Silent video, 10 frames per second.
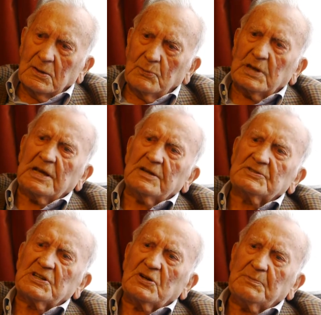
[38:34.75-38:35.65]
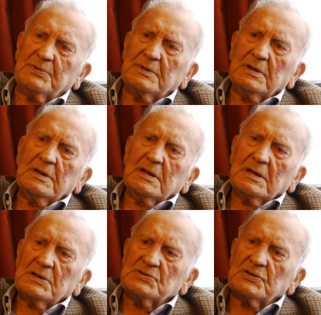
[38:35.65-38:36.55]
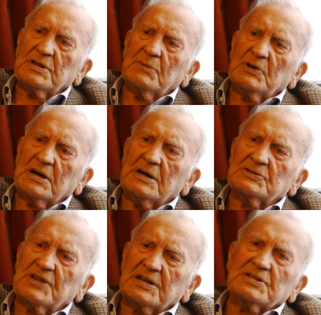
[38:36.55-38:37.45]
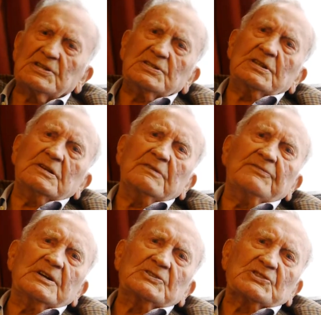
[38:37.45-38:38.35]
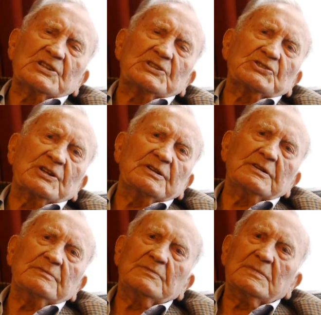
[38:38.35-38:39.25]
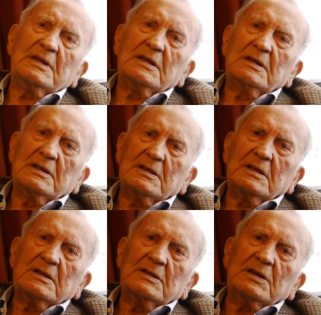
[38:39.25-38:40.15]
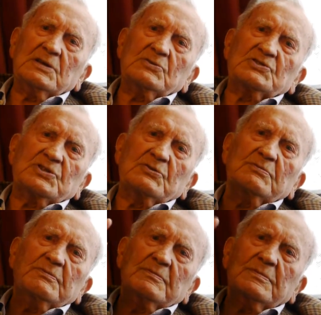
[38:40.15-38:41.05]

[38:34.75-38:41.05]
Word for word: We cleared it up. So then we contacted the fire station. They used to,